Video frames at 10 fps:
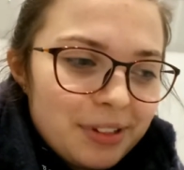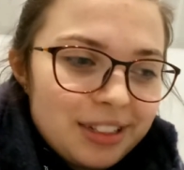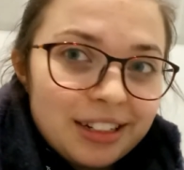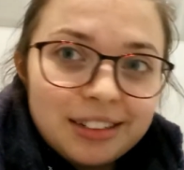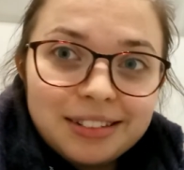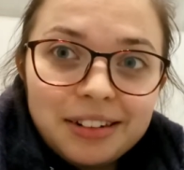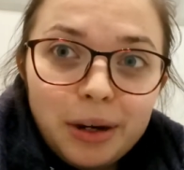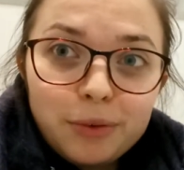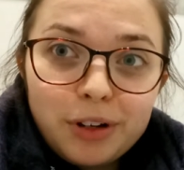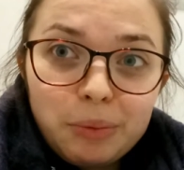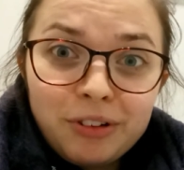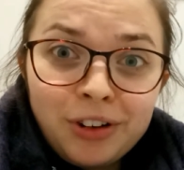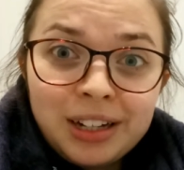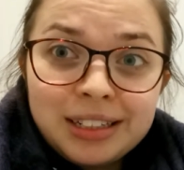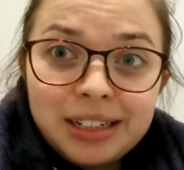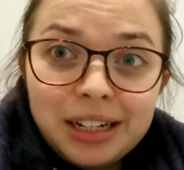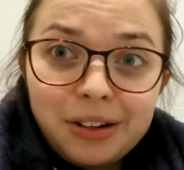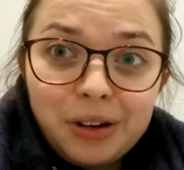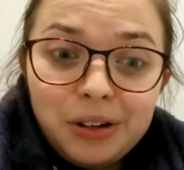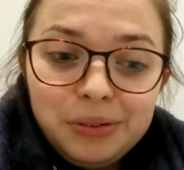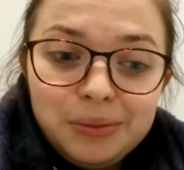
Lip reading: So hopefully it'll be fine. I don't know.